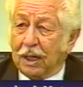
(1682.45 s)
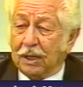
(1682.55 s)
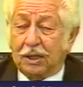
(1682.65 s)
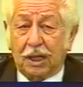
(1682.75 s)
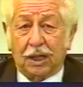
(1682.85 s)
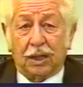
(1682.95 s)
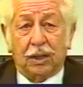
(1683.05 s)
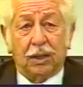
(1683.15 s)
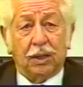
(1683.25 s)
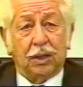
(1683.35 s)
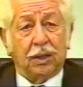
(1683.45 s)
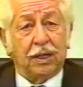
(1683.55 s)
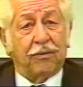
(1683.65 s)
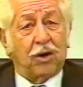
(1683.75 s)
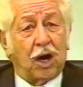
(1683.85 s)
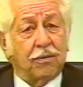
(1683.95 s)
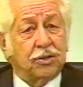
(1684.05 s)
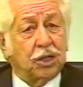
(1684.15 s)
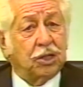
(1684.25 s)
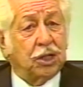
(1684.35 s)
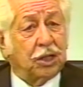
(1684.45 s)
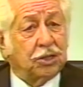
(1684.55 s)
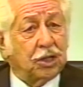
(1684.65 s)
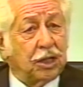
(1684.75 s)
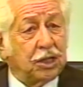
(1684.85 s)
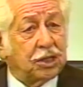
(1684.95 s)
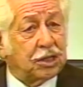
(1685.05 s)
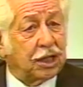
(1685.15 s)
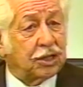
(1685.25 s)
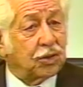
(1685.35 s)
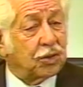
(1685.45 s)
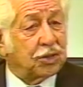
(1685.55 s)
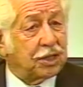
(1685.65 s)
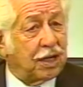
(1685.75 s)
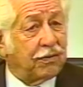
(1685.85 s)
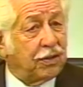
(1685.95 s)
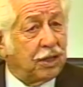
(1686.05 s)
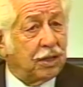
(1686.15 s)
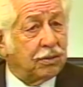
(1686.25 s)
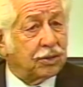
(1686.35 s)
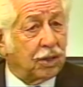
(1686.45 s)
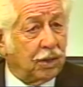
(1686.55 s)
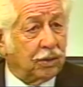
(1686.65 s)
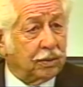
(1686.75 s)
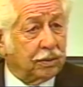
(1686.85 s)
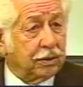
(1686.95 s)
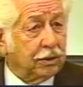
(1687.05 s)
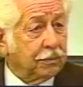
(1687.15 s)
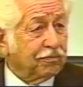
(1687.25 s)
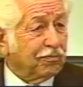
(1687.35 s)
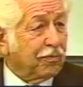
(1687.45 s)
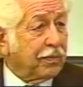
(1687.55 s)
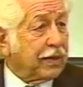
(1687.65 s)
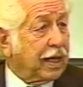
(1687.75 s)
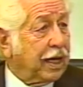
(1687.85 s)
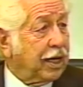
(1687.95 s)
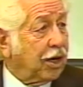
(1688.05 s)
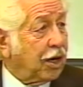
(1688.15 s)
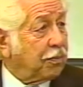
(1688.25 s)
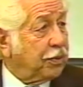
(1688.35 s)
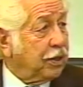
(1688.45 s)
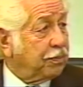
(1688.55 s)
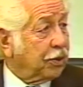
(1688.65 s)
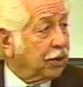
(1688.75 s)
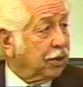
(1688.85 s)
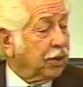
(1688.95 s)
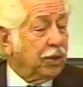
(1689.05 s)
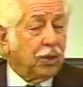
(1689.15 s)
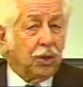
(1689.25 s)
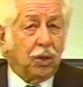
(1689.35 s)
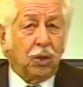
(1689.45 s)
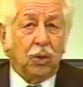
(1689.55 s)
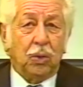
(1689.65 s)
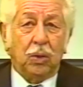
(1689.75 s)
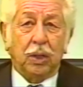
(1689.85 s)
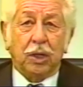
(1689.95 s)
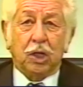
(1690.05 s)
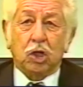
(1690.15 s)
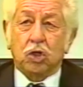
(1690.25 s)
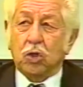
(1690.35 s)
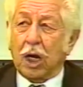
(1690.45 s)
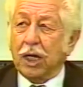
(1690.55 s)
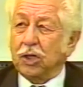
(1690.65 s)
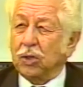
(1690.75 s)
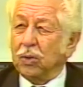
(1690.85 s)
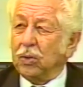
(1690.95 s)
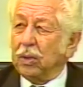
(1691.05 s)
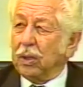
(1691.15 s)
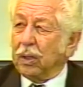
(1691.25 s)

until, never harvested until it's at least six or seven years old. And there are people who try to